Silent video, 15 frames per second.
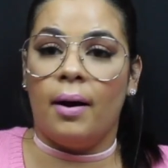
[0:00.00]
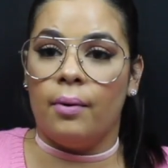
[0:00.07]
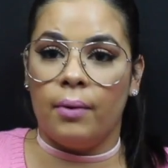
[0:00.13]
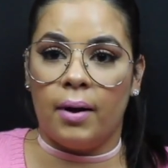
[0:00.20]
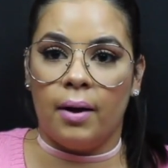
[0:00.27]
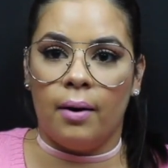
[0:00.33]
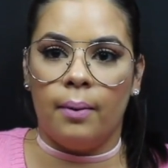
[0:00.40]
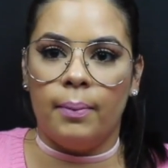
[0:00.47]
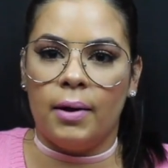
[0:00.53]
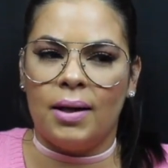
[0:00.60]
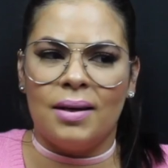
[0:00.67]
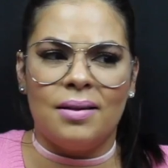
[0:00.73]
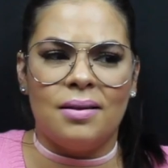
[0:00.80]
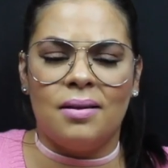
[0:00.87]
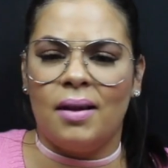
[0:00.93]
I don't care,
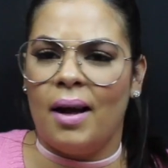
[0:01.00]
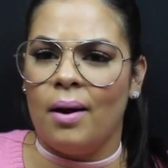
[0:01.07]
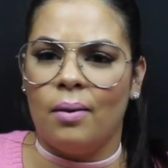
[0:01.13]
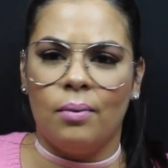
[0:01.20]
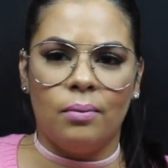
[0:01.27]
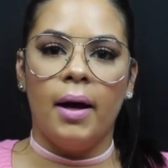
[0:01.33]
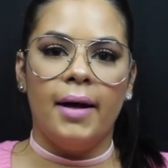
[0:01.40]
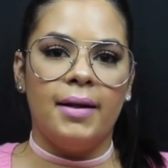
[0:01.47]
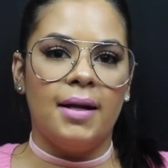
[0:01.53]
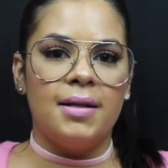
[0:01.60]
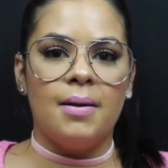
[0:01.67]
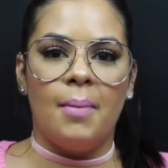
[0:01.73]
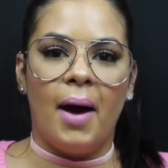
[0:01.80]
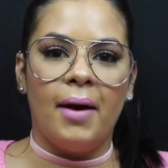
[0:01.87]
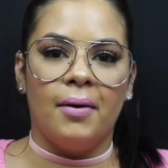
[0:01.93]
because like it
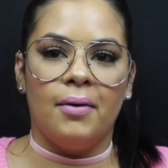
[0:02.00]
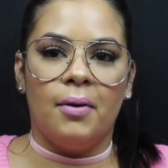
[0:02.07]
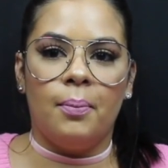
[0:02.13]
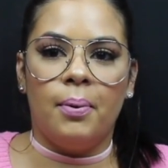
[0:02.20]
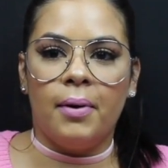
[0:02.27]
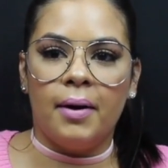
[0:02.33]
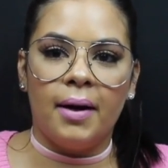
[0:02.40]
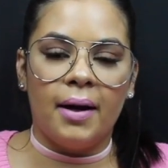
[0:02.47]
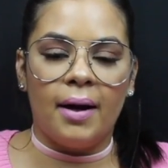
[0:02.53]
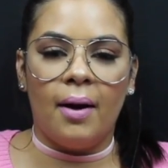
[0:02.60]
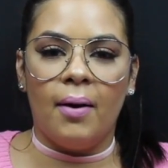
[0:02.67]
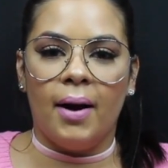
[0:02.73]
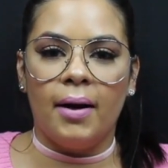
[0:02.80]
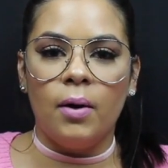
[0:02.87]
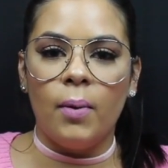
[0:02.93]
doesn't matter, they're putting it
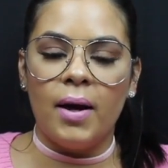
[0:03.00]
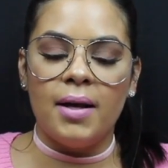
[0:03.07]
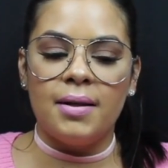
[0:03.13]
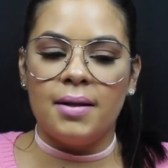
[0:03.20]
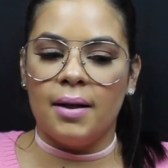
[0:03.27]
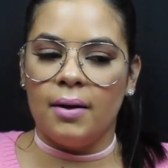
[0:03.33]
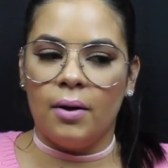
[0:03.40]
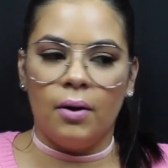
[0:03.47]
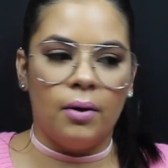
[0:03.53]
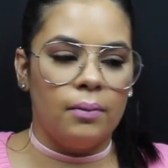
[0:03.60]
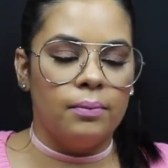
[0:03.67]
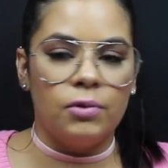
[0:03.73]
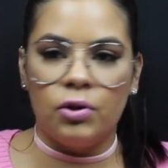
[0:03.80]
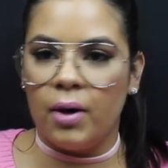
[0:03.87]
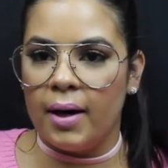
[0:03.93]
out anyways and
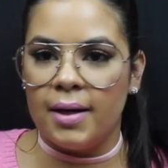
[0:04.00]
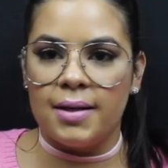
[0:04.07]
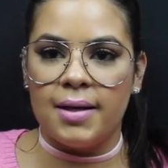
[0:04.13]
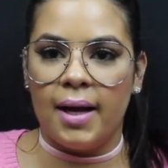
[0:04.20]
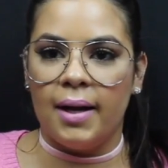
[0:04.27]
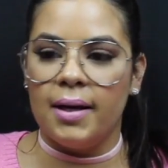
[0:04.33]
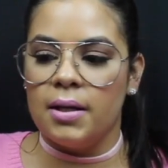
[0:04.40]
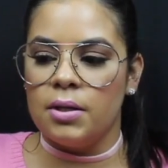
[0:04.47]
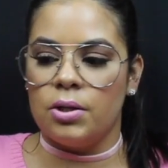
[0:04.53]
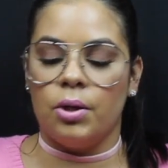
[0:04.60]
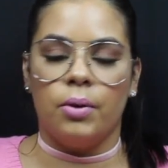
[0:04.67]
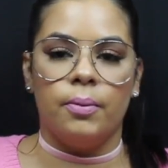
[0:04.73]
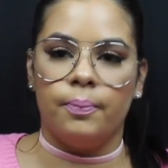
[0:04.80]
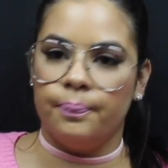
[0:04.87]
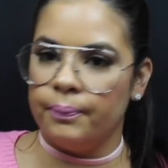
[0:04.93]
they're trying to sell it,
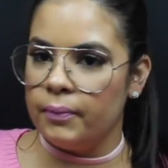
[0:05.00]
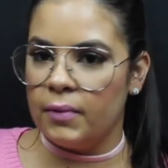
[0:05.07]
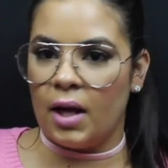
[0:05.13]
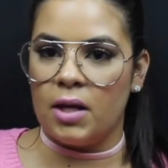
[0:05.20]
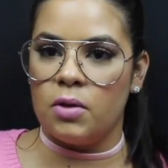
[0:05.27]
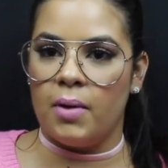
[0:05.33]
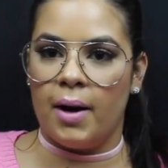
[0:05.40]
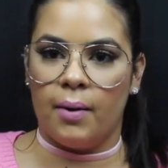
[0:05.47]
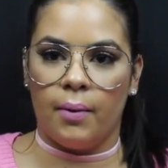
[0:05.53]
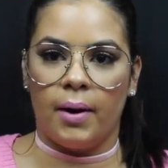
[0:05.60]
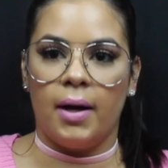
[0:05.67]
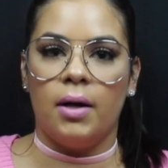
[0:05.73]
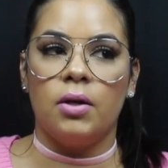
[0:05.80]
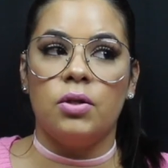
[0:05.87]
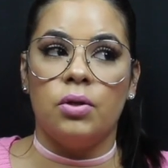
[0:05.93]
so that's why I don't
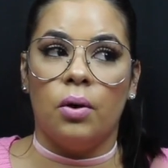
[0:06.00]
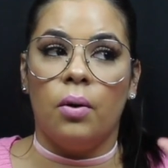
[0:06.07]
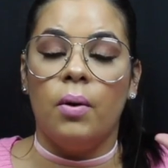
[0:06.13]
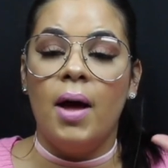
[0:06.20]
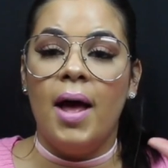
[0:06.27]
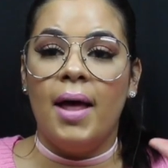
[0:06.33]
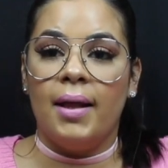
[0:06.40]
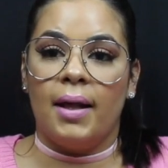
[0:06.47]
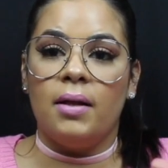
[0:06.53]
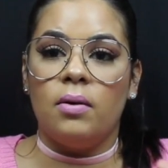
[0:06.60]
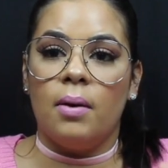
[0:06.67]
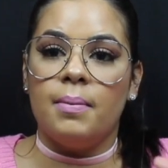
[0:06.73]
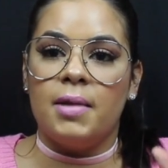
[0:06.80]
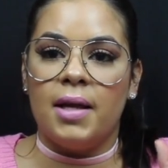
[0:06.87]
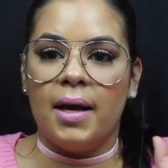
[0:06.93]
care. So that's
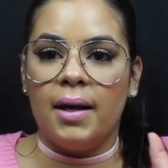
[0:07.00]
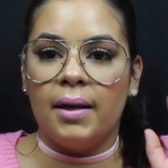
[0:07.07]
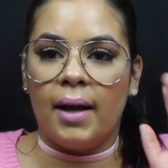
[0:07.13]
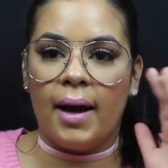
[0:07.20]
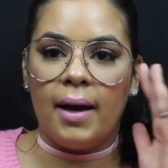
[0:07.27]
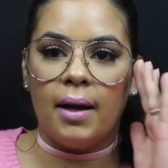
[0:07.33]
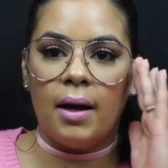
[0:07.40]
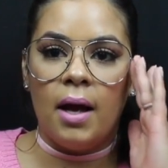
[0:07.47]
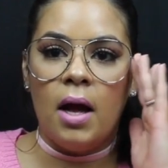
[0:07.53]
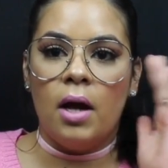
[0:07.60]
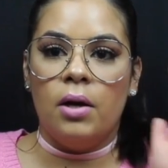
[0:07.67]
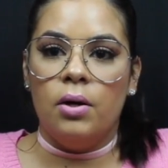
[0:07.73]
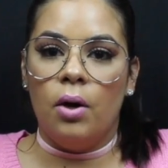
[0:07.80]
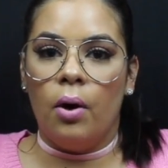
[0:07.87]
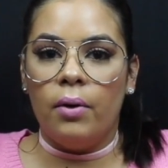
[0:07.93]
what I'm saying, like
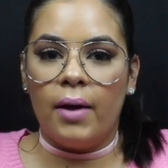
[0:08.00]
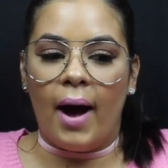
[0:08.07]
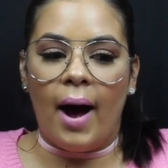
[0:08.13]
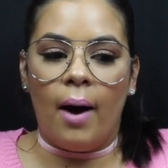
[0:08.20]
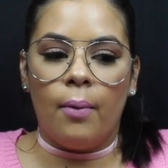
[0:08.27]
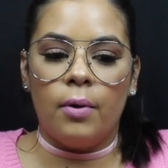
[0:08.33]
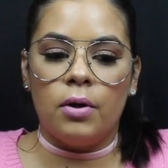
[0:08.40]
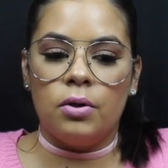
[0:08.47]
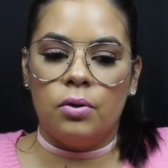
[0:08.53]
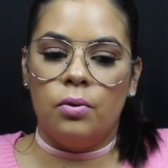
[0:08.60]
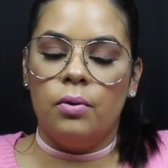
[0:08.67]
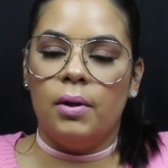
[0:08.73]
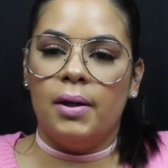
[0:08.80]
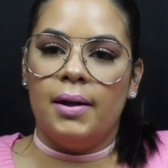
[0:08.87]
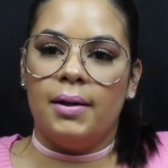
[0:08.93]
know the hours,
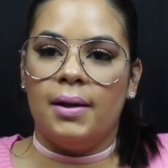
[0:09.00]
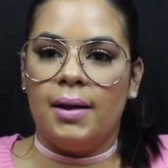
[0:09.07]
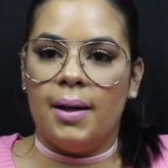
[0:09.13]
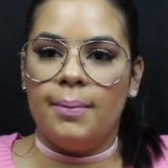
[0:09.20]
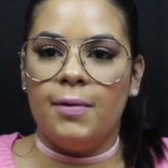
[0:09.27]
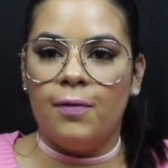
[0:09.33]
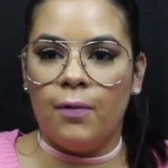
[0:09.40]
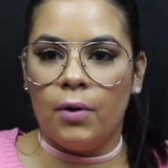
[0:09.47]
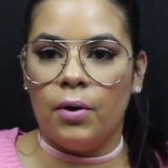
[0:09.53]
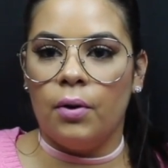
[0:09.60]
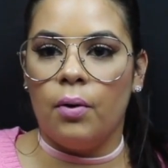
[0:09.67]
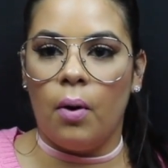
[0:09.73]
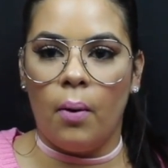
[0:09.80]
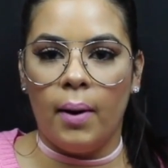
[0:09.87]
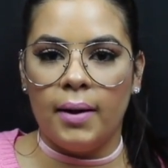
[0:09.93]
Google it the day before you're
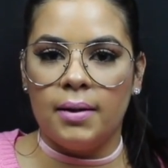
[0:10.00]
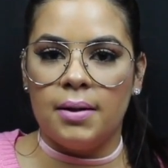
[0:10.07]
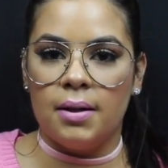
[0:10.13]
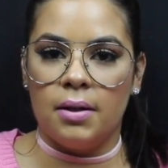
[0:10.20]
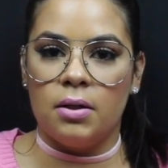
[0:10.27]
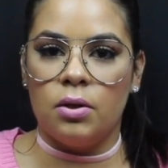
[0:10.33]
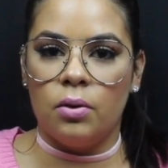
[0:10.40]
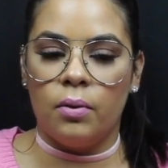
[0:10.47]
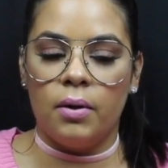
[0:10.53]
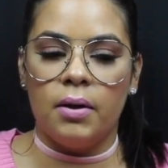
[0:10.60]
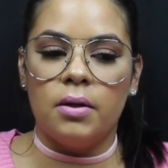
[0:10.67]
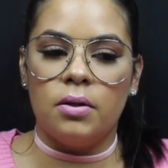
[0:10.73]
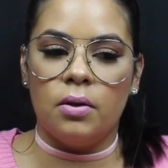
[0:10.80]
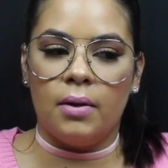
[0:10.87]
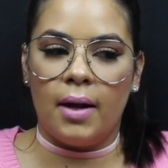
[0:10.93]
going to the
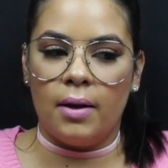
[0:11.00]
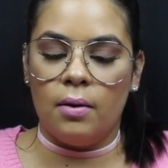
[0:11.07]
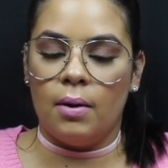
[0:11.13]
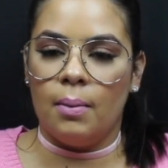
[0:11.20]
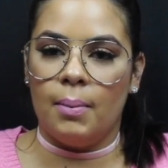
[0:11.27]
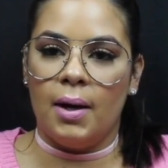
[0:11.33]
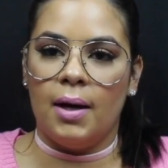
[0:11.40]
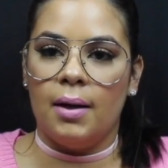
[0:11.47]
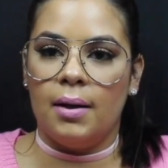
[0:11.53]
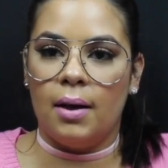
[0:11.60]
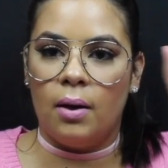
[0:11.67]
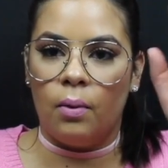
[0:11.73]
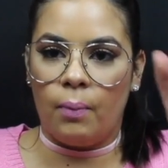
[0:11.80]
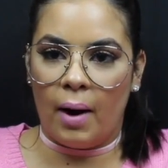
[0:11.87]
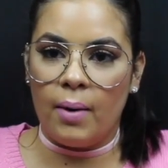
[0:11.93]
store so that you can make it
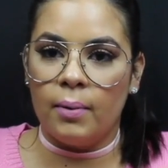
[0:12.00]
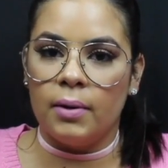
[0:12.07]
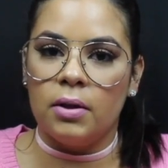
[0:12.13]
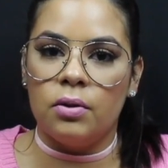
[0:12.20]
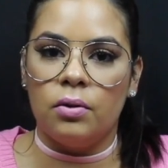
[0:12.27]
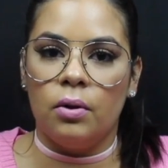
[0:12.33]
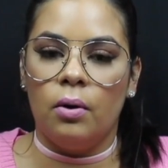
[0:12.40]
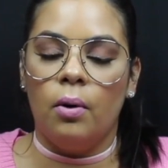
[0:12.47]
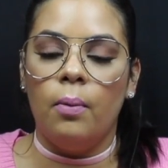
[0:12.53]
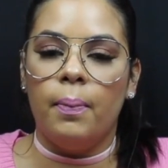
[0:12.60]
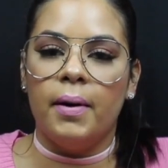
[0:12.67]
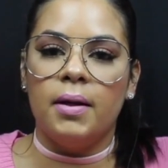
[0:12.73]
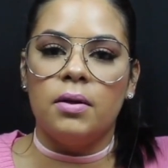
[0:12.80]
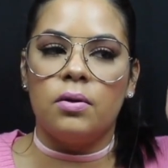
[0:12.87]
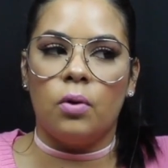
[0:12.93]
there right when the store
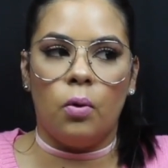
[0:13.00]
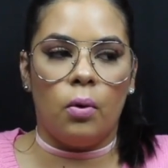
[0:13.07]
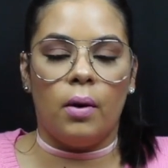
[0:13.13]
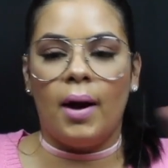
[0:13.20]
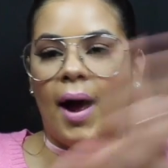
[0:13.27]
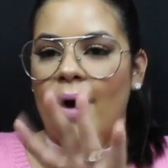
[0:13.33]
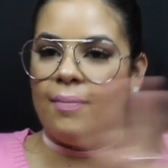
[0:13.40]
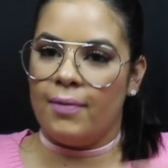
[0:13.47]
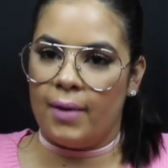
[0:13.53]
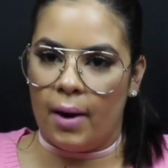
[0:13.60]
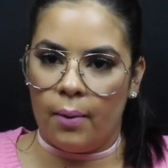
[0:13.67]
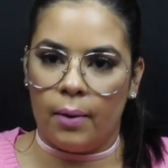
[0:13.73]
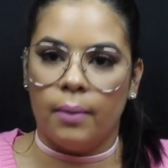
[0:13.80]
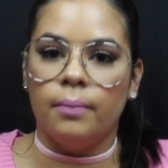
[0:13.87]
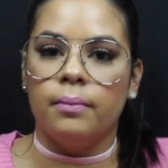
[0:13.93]
opens or half an
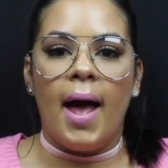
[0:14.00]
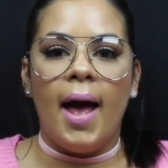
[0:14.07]
hour.